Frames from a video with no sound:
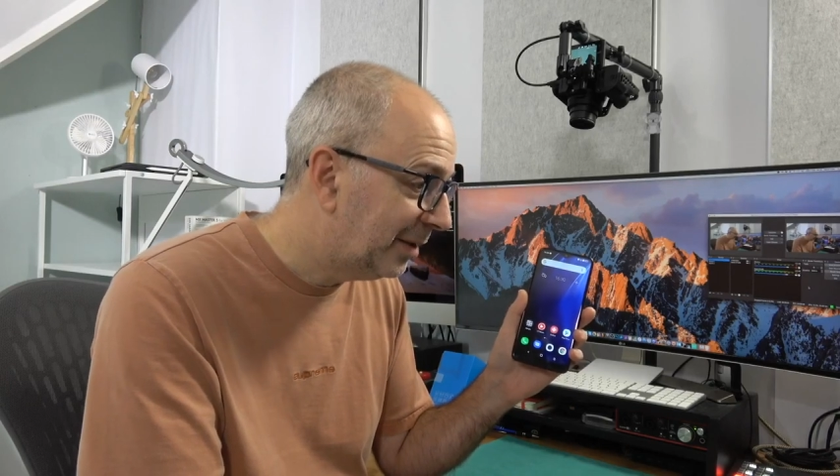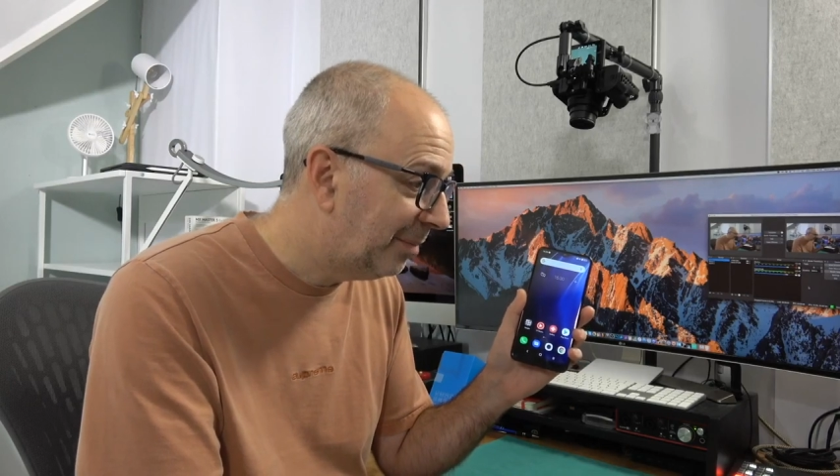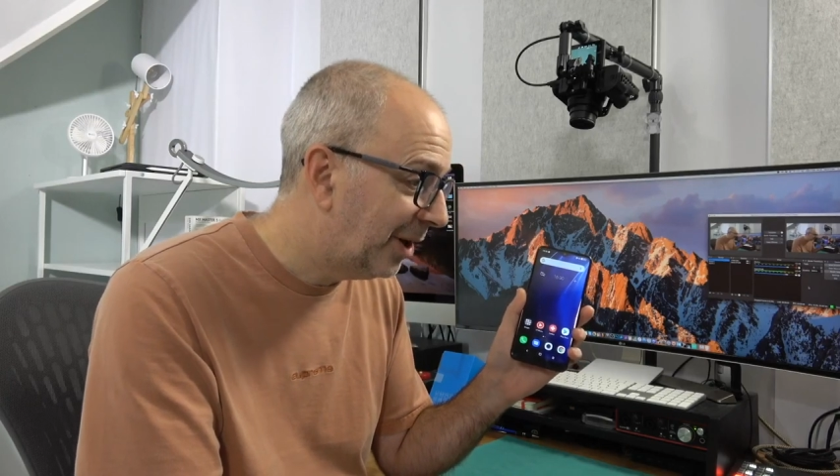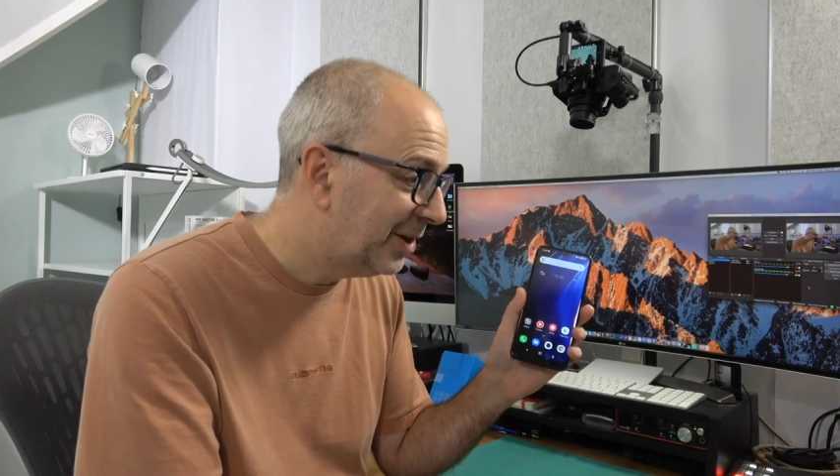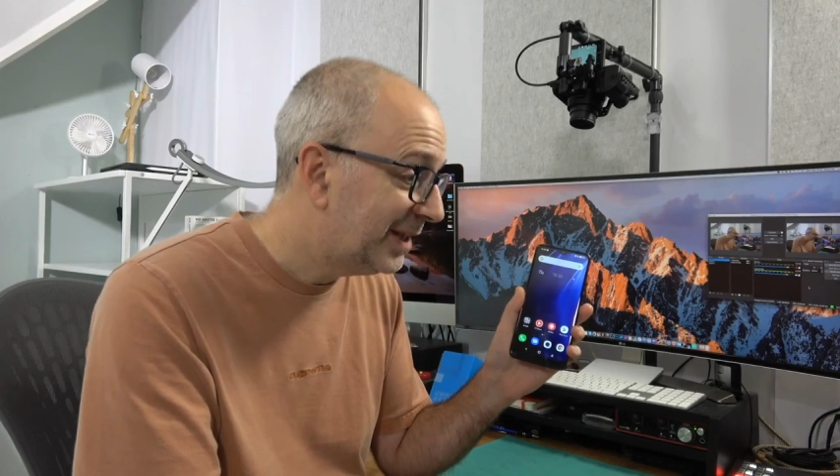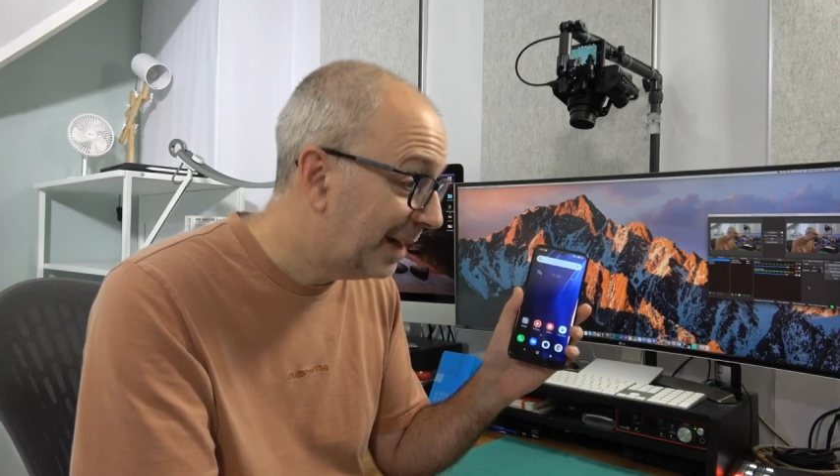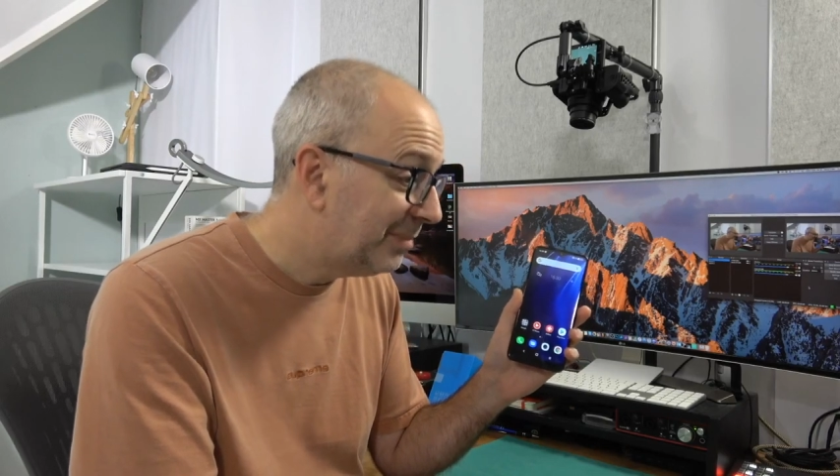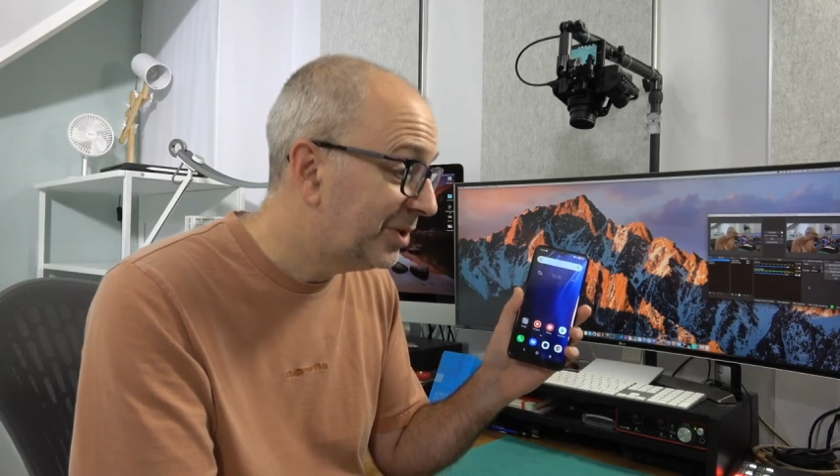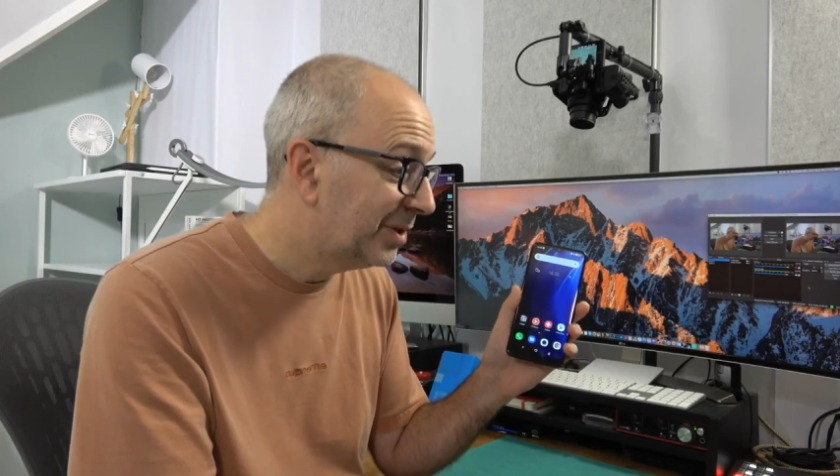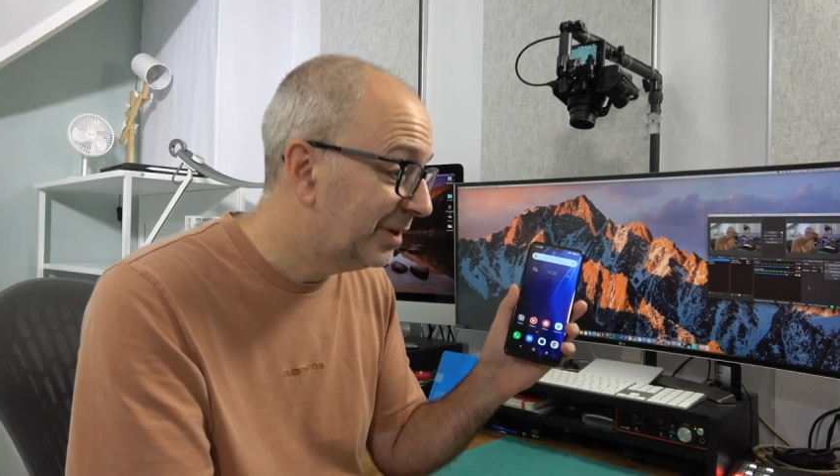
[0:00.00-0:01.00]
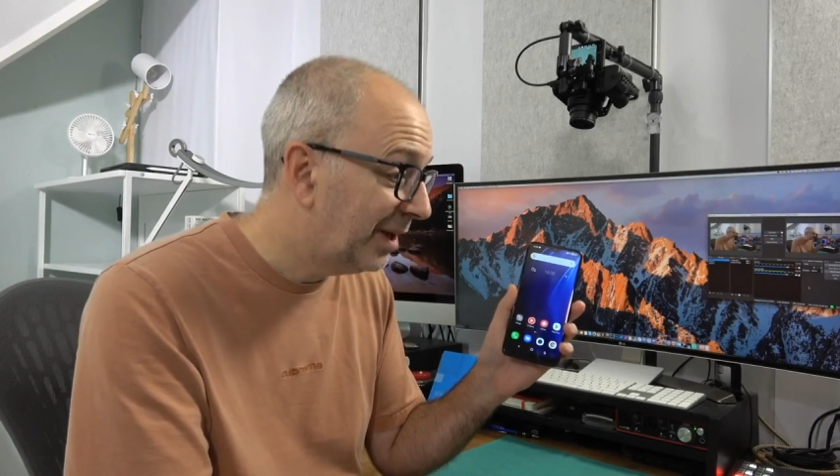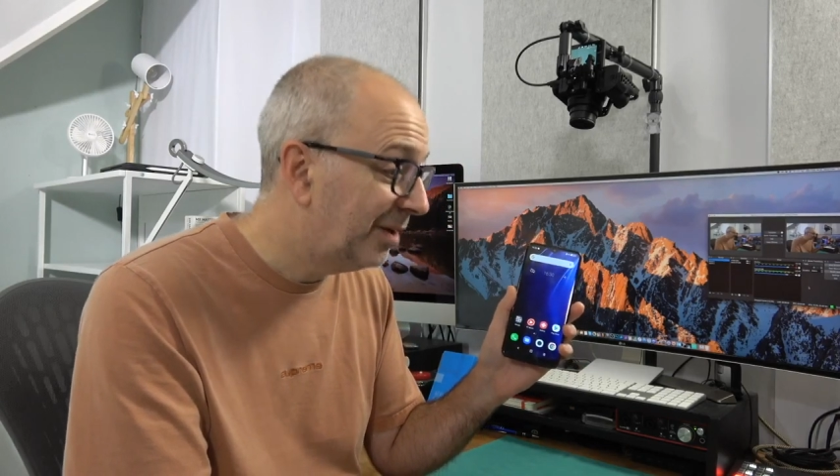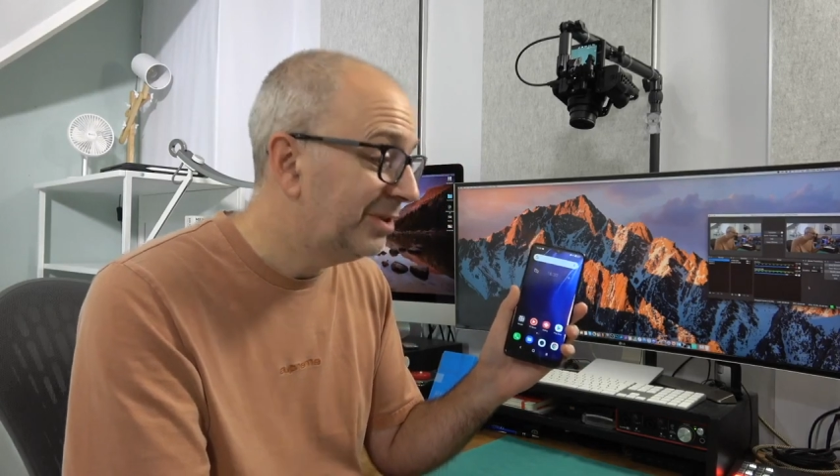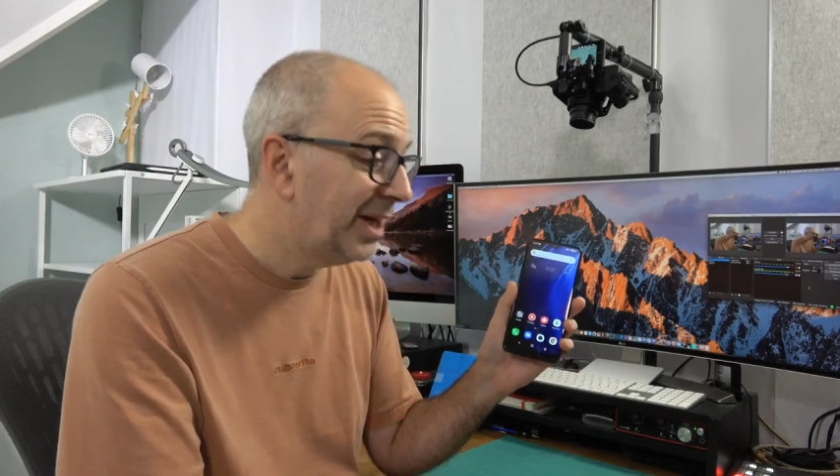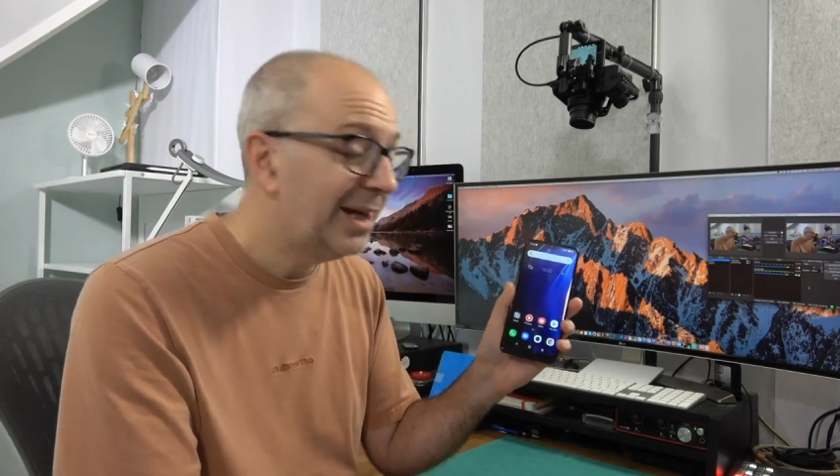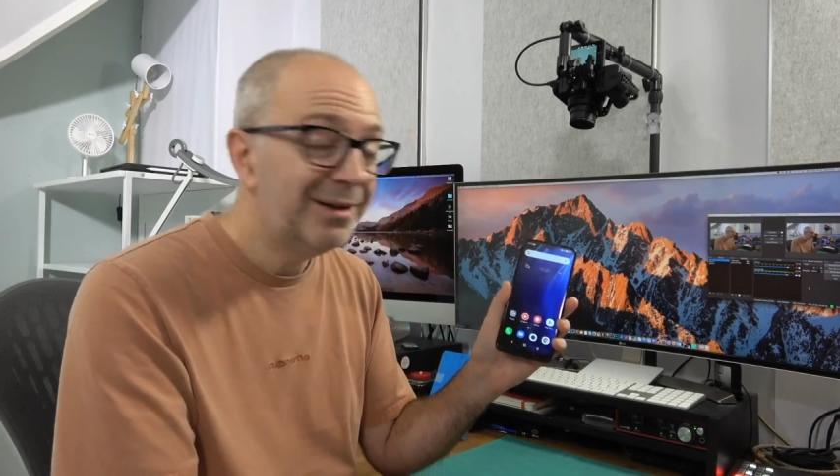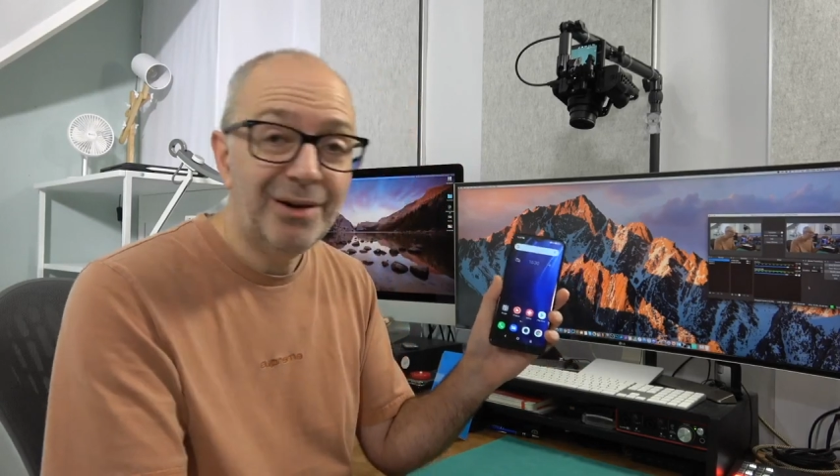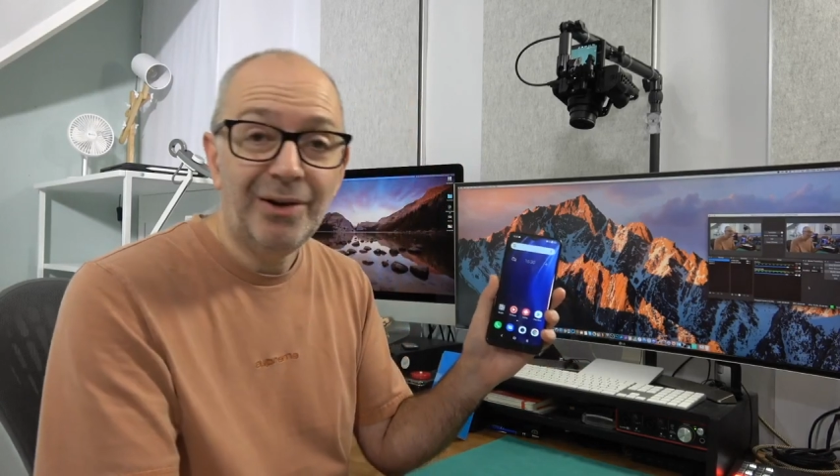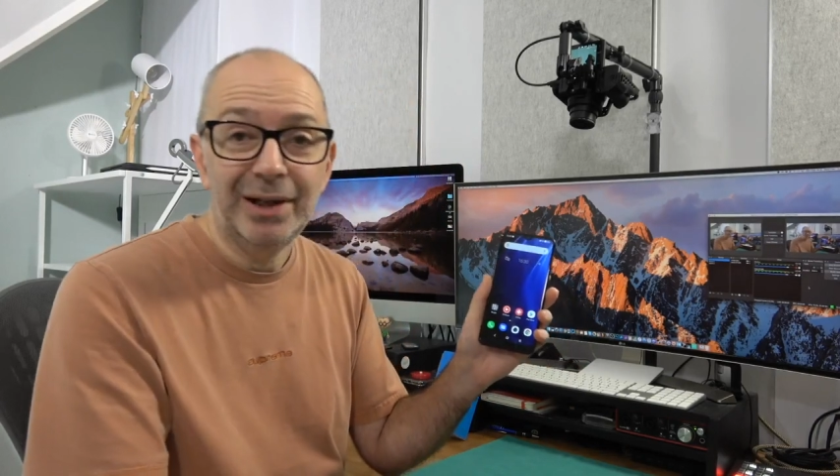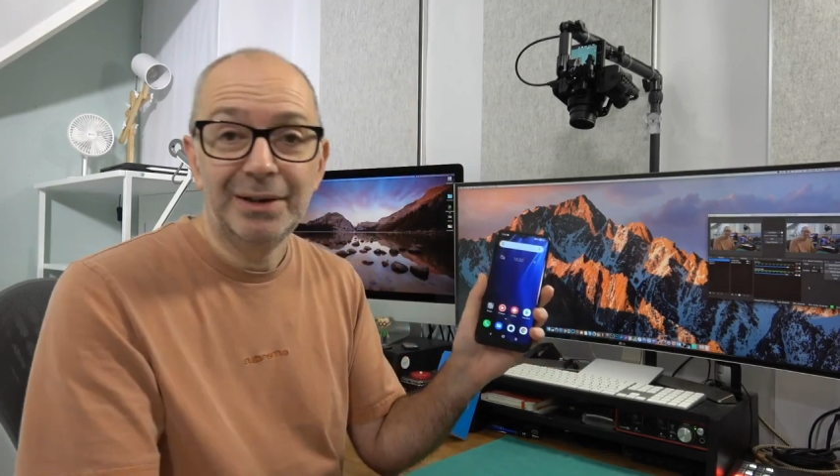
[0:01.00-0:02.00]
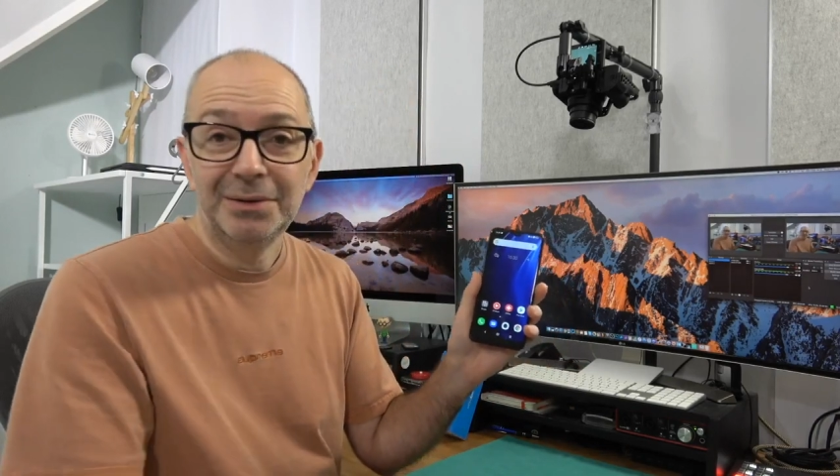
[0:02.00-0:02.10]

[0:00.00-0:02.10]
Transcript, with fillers: than my Samsung Note ten Lite.